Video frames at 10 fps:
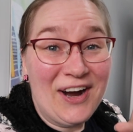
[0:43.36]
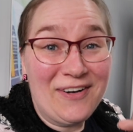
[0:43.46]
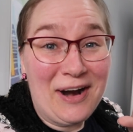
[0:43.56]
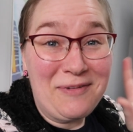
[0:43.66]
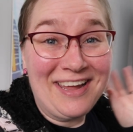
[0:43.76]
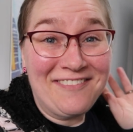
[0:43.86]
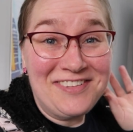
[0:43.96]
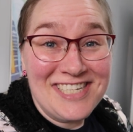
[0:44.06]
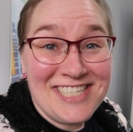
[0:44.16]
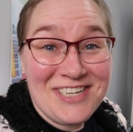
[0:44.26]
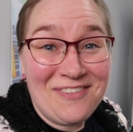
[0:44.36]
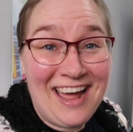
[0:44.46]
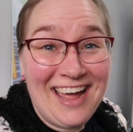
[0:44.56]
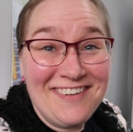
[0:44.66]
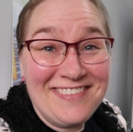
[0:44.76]
All right, we have just
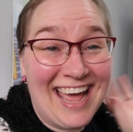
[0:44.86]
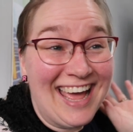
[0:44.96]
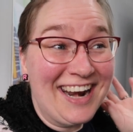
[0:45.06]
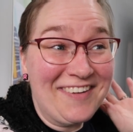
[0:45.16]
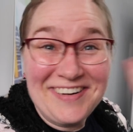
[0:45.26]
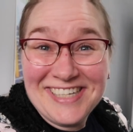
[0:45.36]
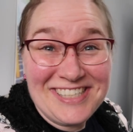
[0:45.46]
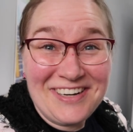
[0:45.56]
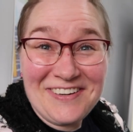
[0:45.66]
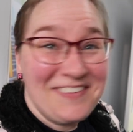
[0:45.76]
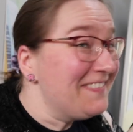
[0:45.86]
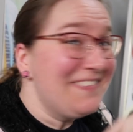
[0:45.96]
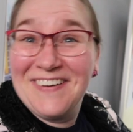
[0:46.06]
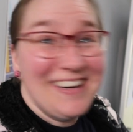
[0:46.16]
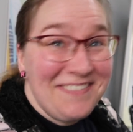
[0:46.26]
arrived and I wanna show you
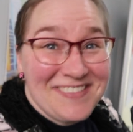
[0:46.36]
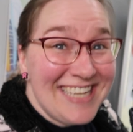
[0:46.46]
what I'm